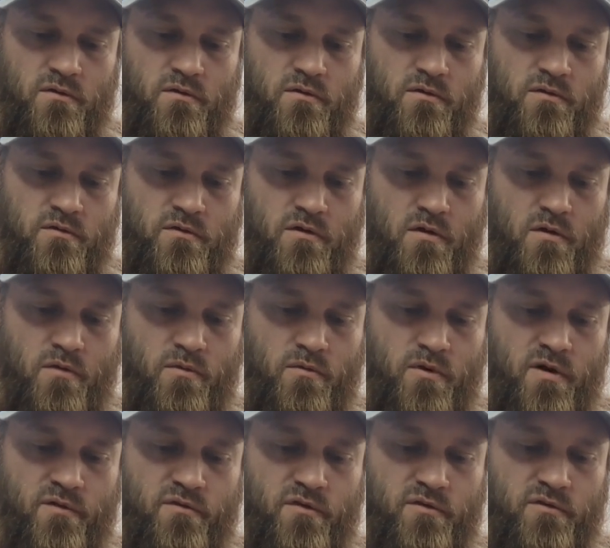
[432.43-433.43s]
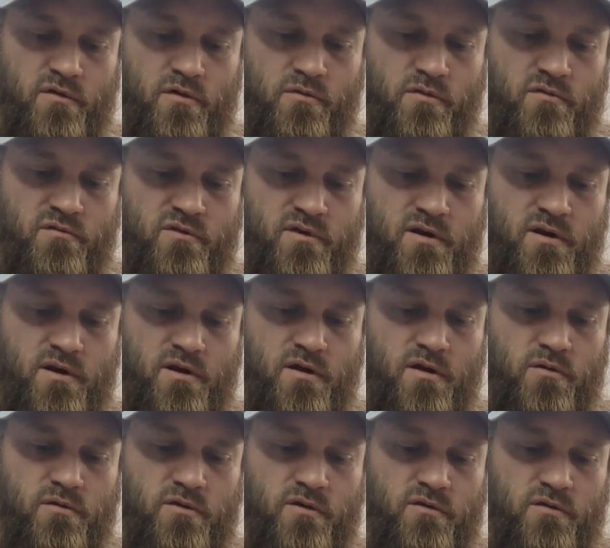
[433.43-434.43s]
So reference on the
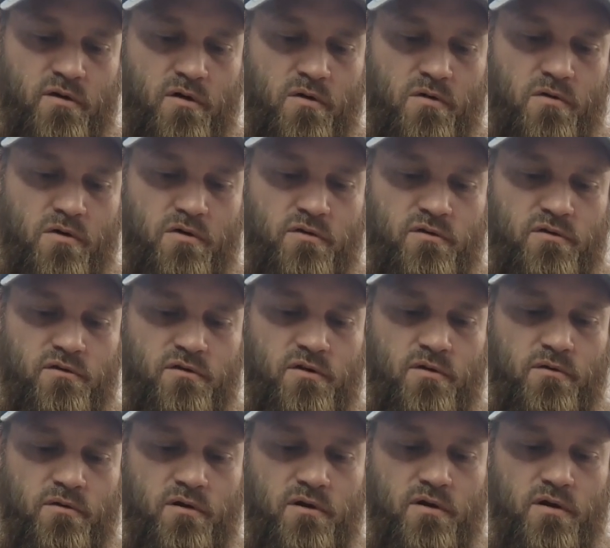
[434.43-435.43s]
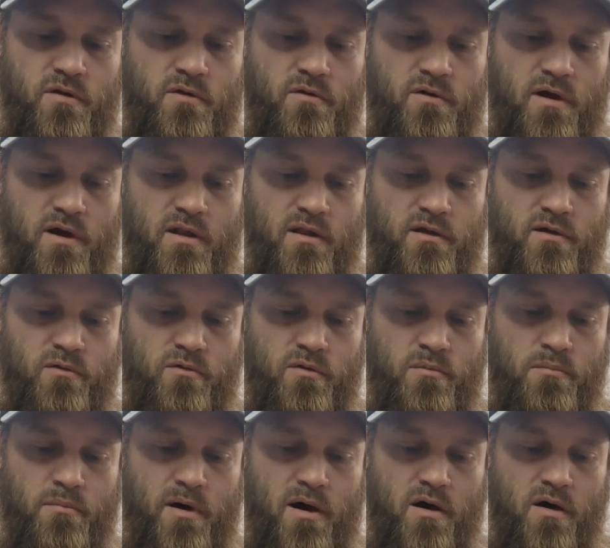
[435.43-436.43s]
video, this orange is going to go kind of on the
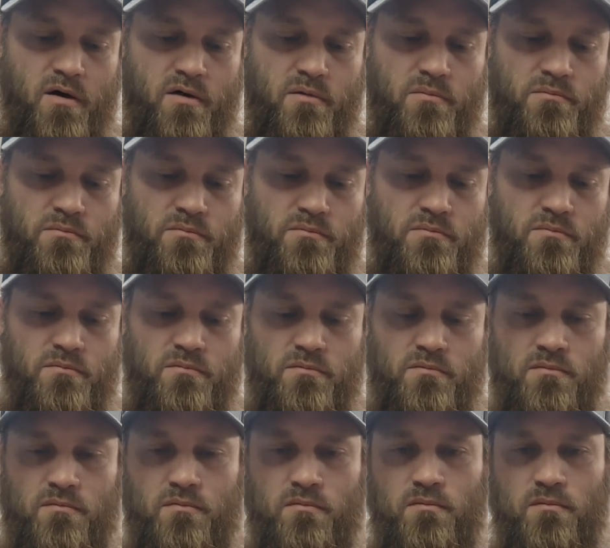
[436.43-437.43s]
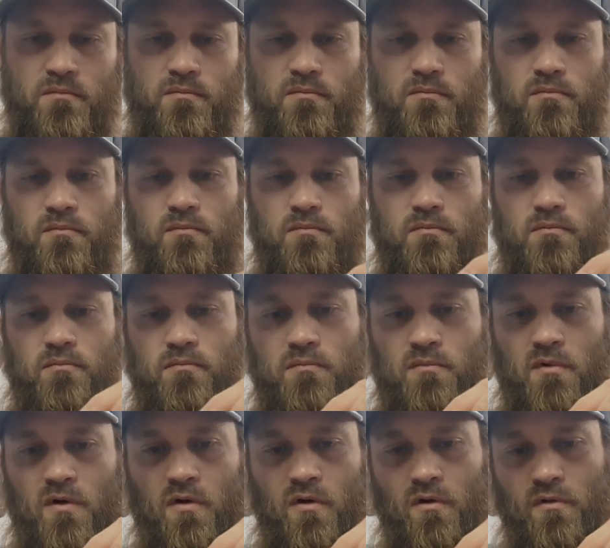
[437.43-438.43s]
bottom,
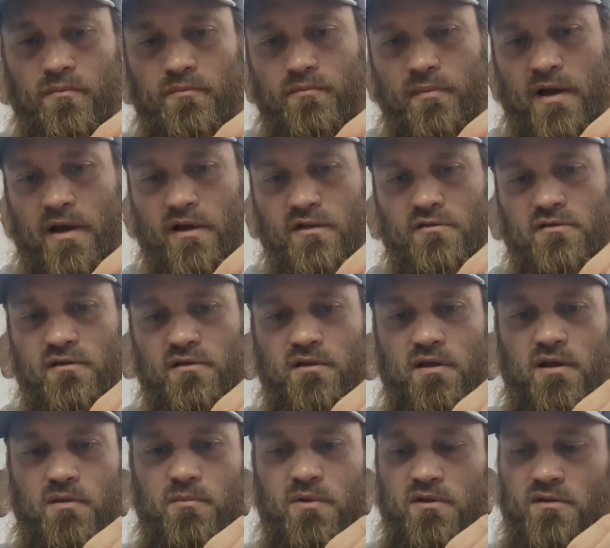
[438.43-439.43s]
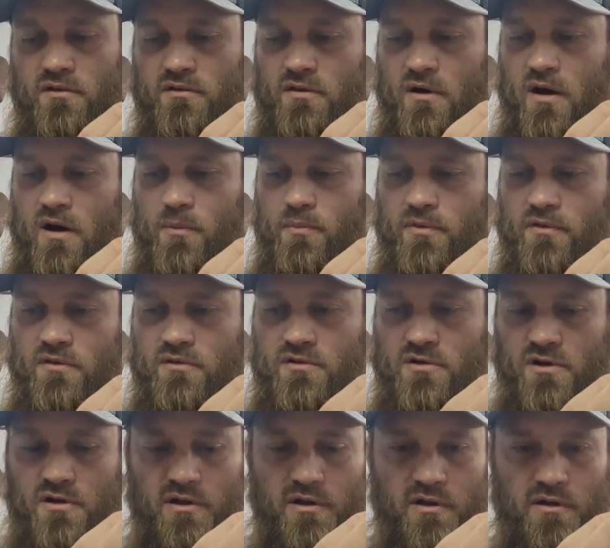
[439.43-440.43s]
or actually that'd be the top of the
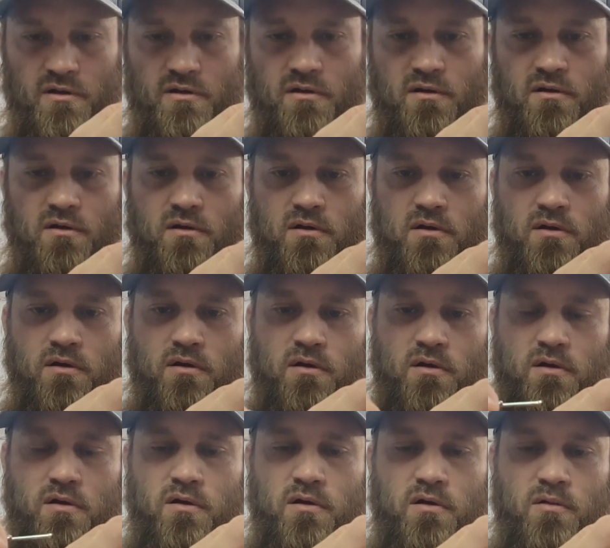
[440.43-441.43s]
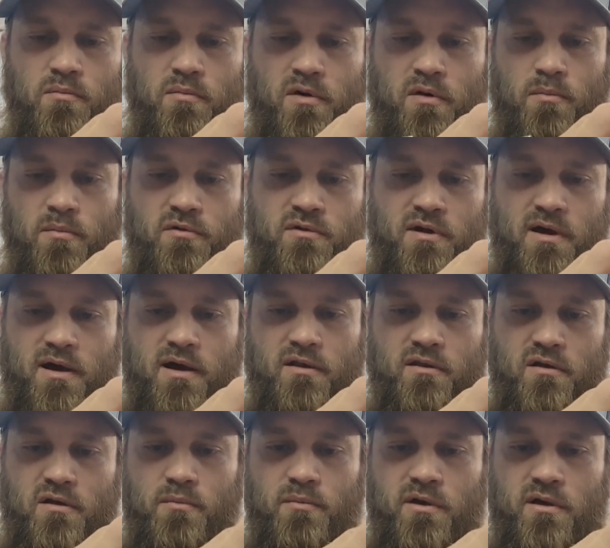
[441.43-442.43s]
jig. But I'm going to tie
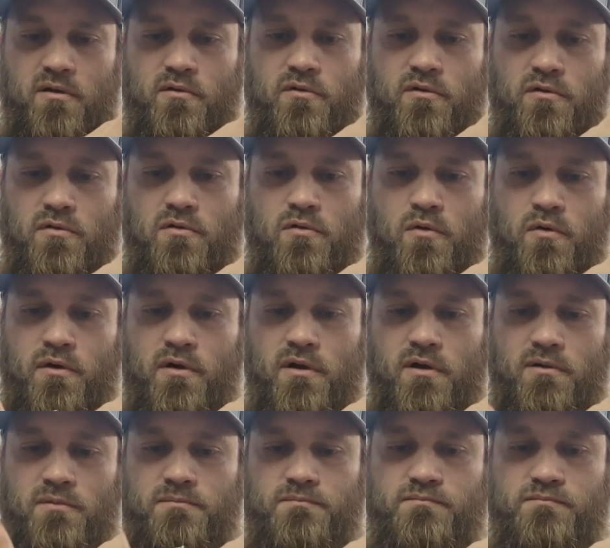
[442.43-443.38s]
them in real quick.